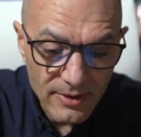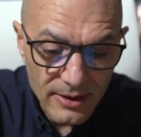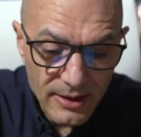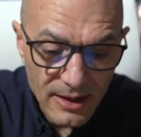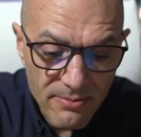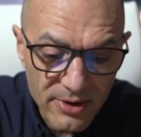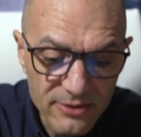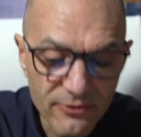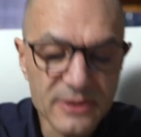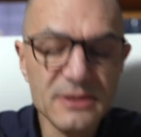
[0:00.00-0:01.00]

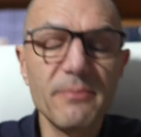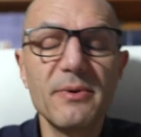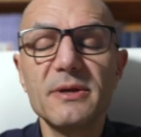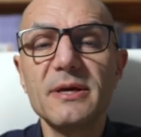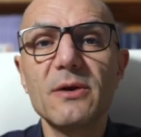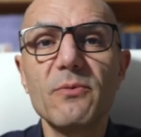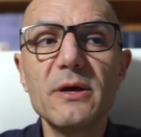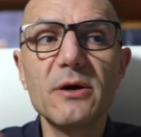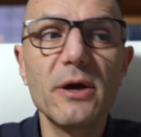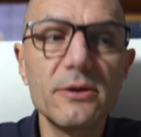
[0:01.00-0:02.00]
element, for example here,
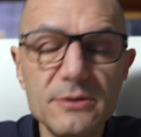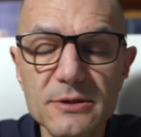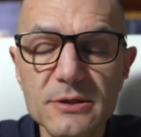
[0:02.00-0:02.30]
we cut the